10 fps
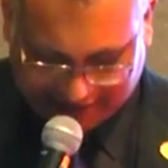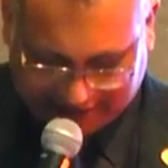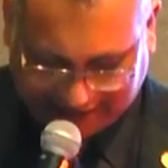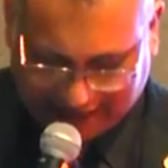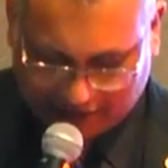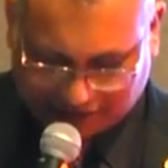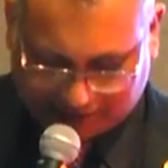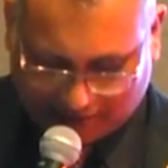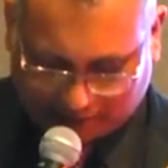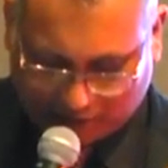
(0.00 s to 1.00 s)
He counts
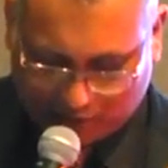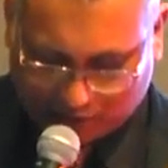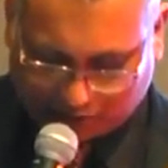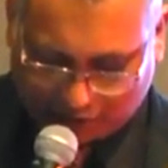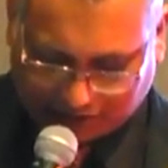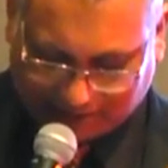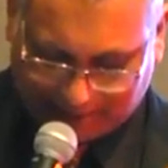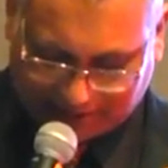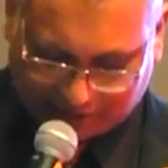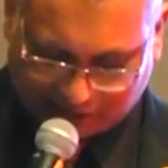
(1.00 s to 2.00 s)
some of the who's who in the
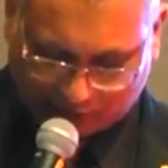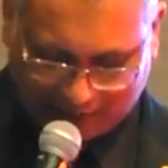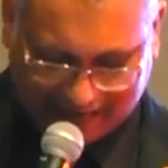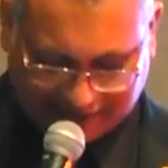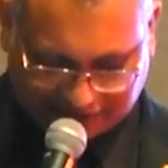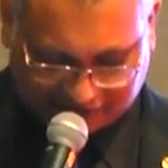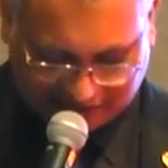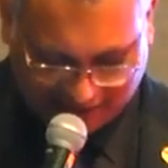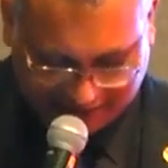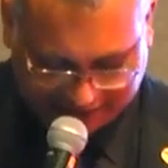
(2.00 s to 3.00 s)
business world as his
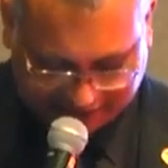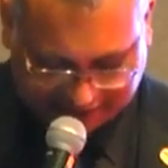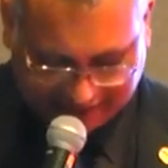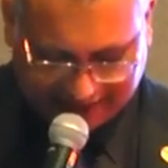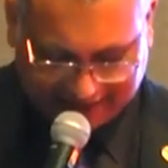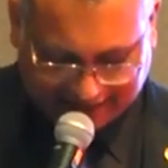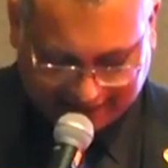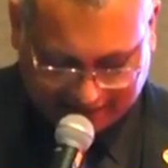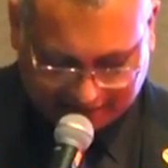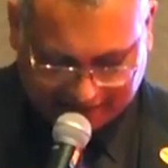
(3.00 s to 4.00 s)
clients.
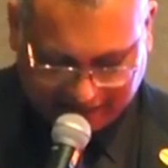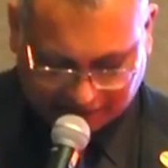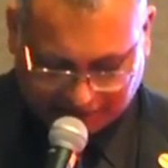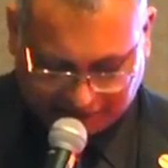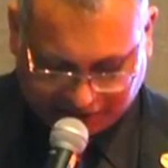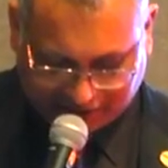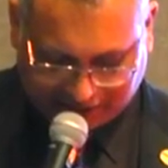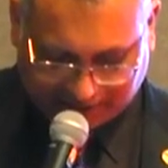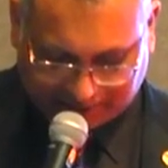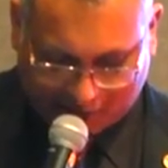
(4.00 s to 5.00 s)
Kelvin has been
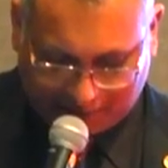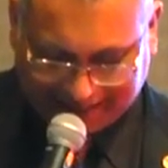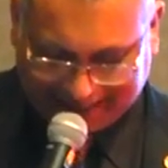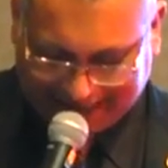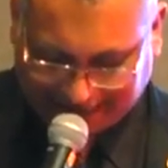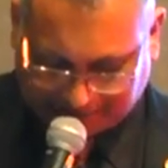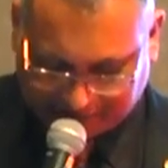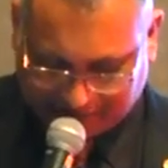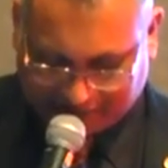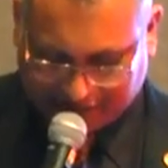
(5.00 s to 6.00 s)
featured as a property
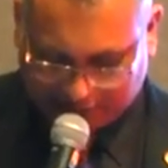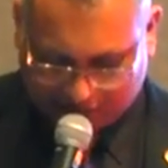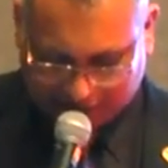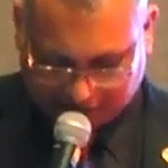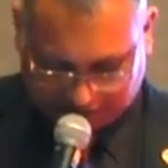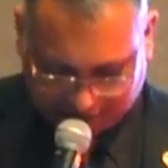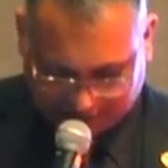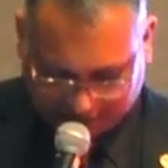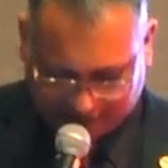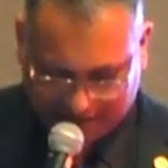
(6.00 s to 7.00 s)
expert in numerous media.